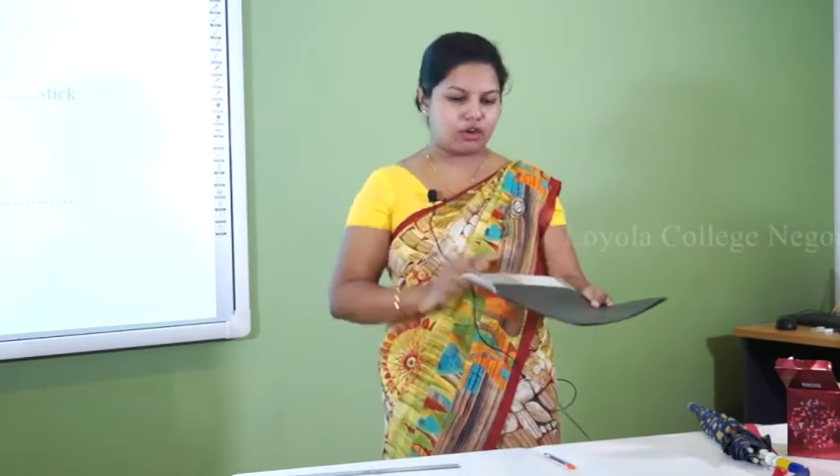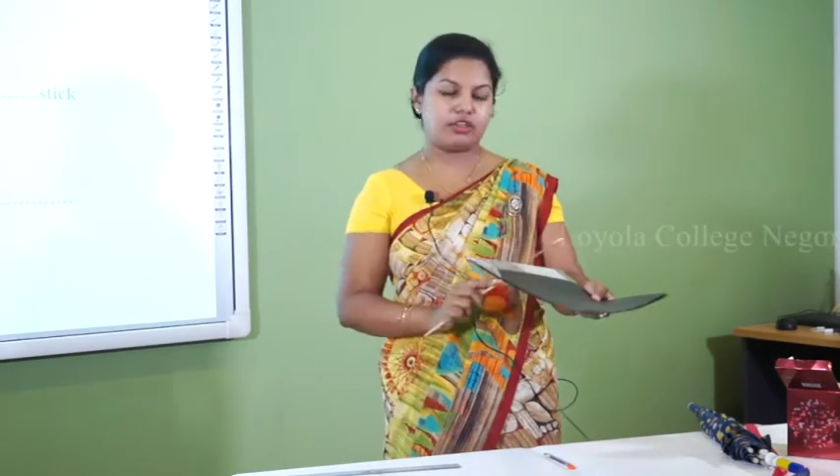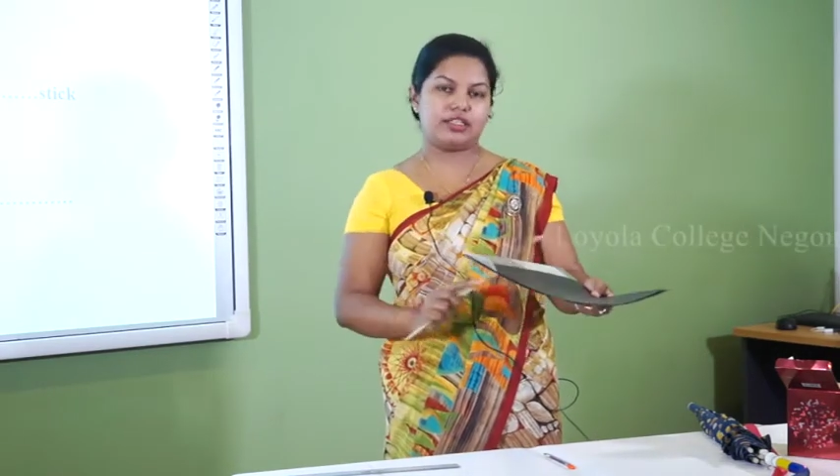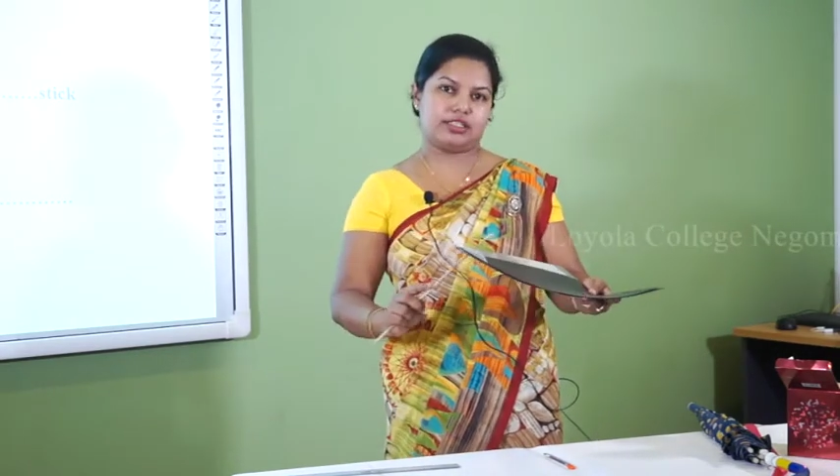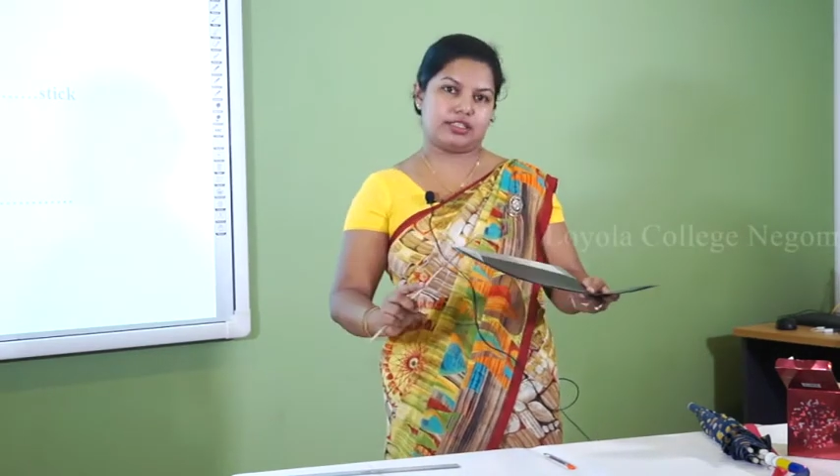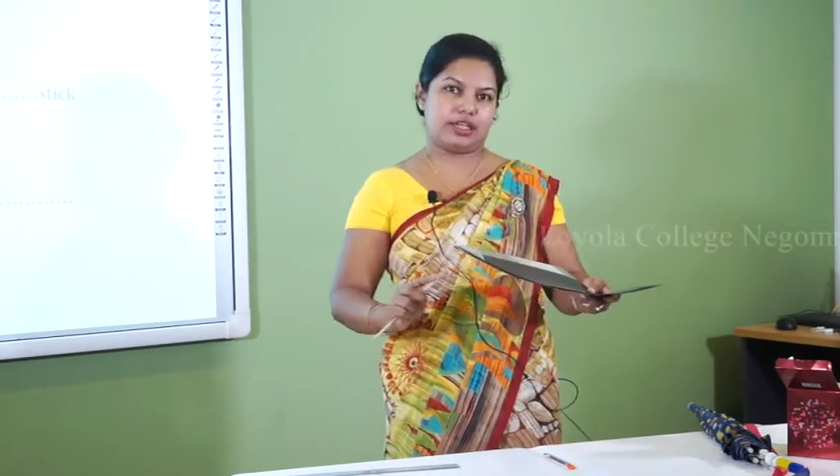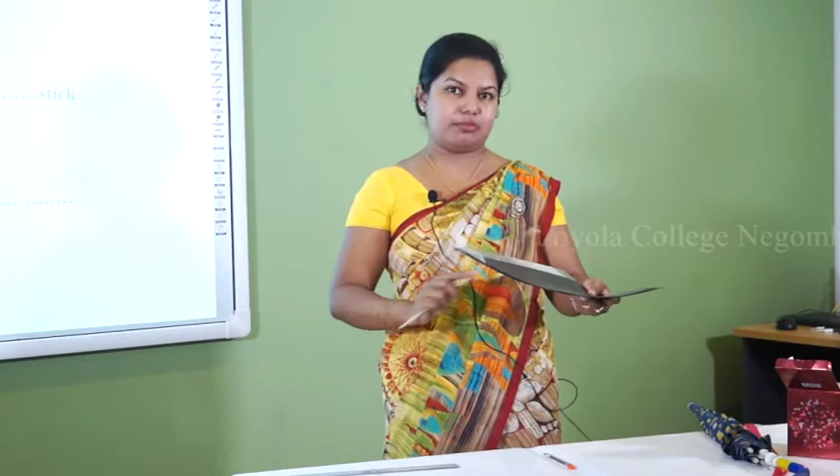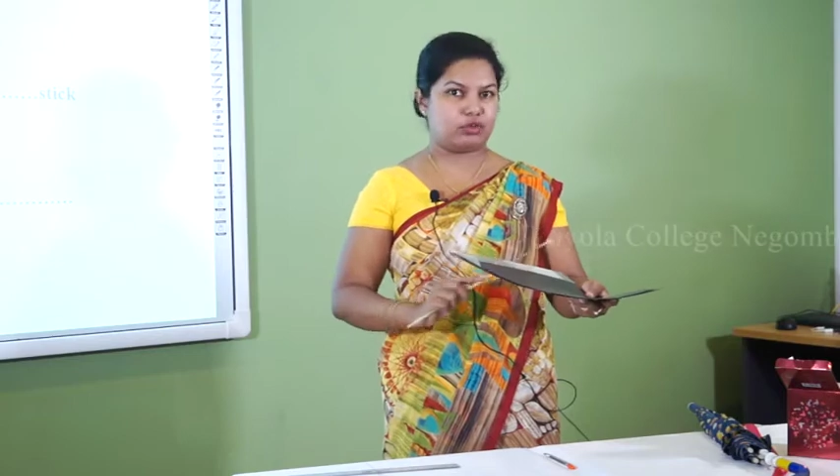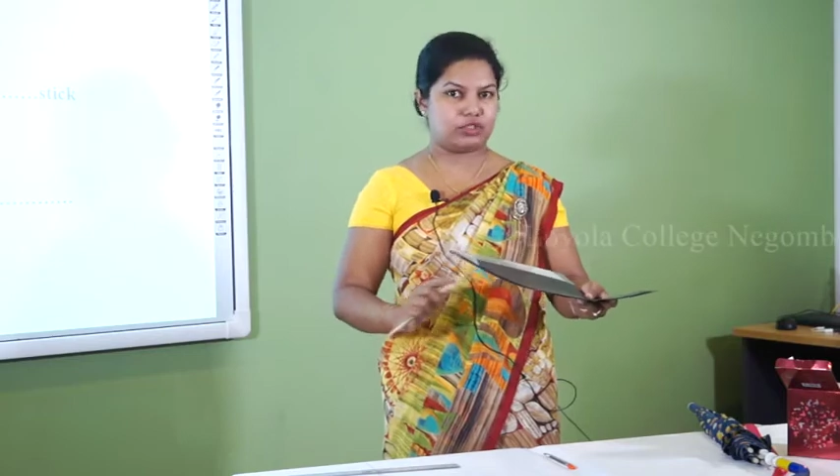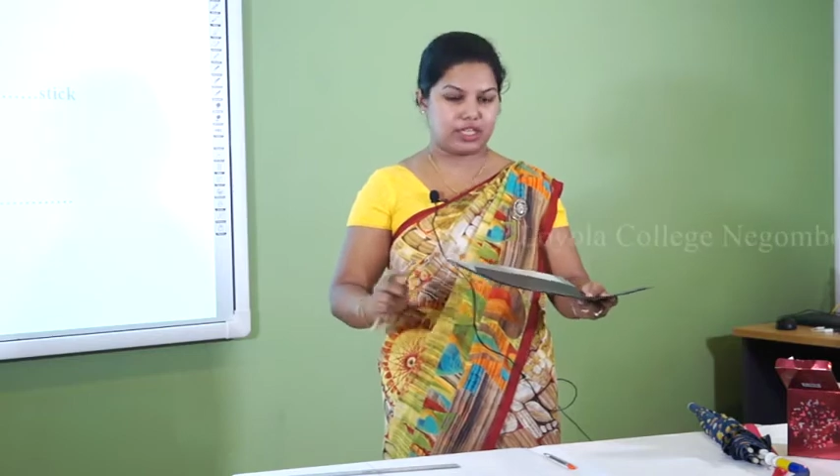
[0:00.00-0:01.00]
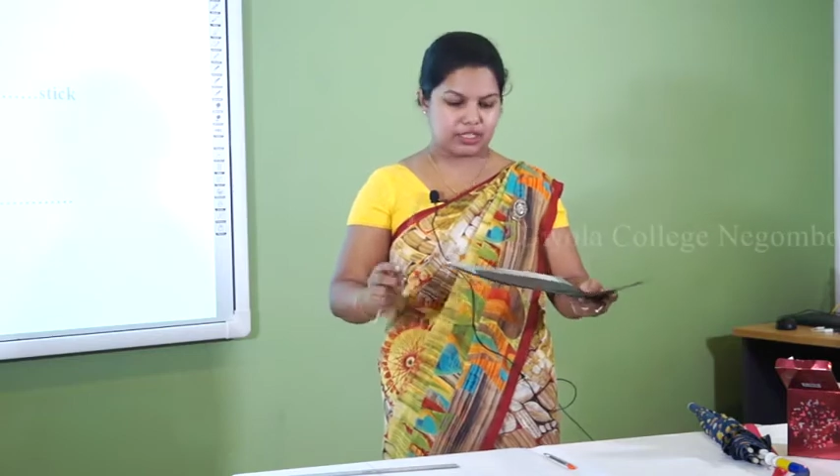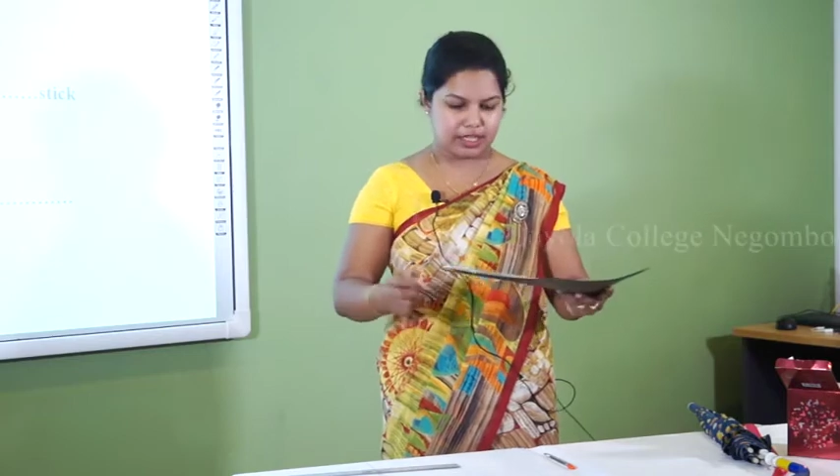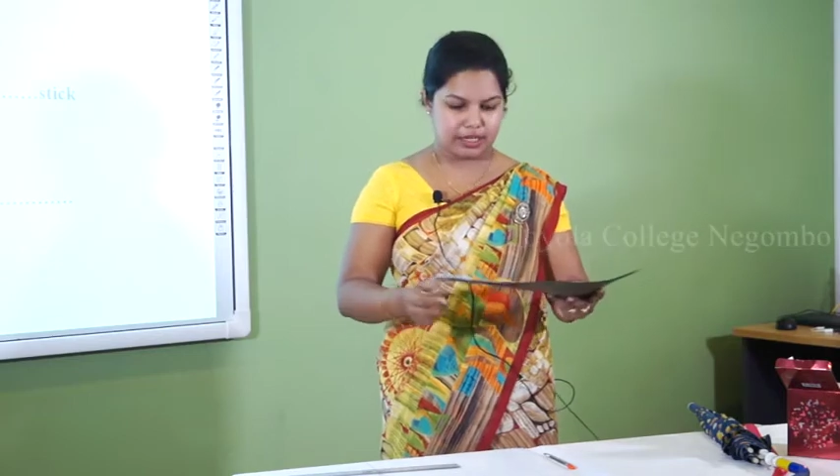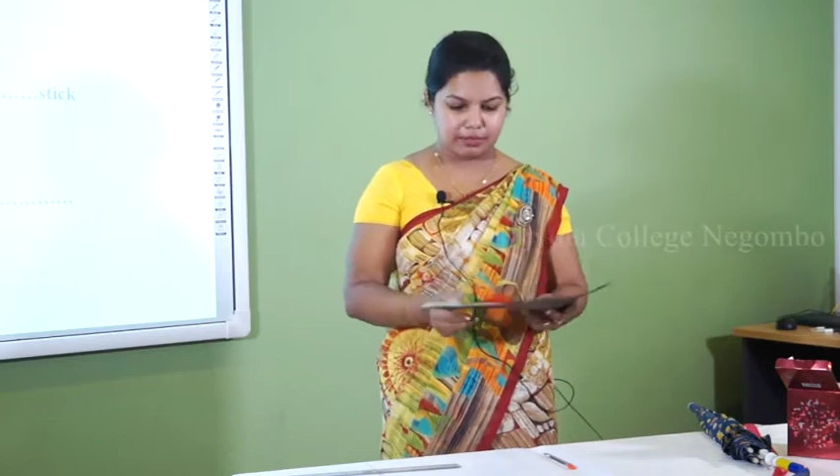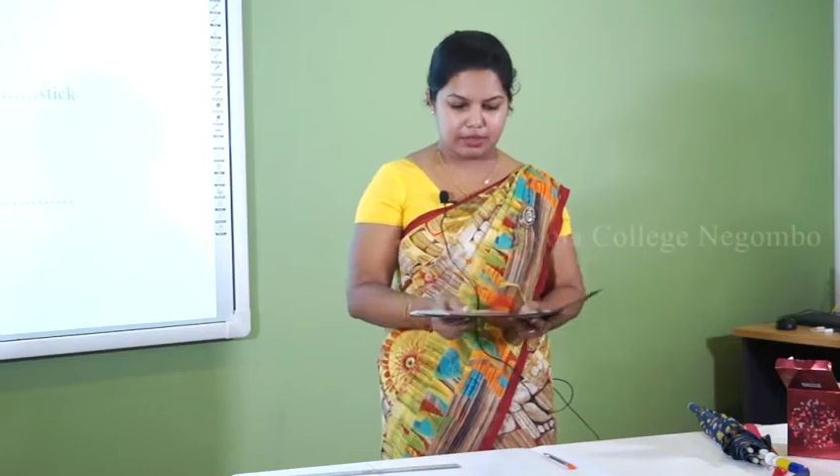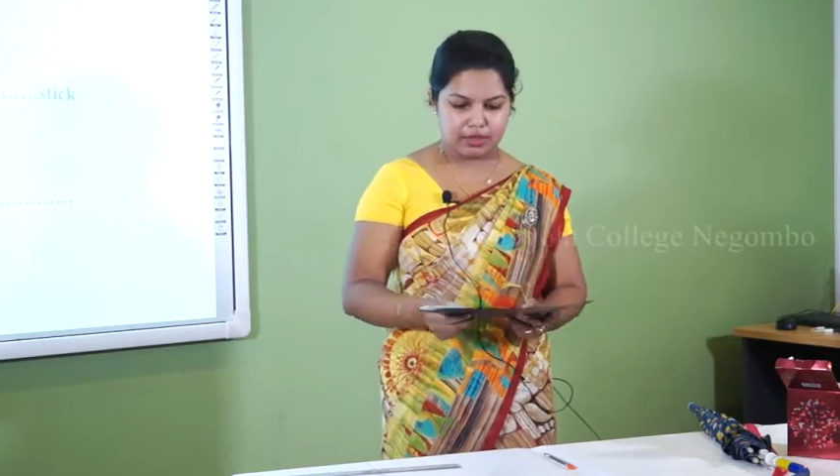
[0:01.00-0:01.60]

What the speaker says: or this side. Both are same.